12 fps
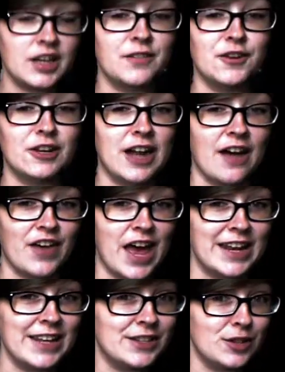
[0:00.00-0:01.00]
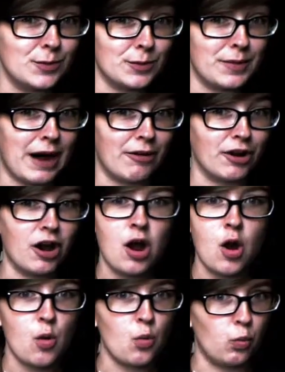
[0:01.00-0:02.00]
If you could have any superpower,
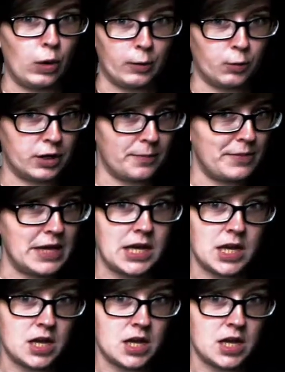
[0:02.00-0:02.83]
what would it be?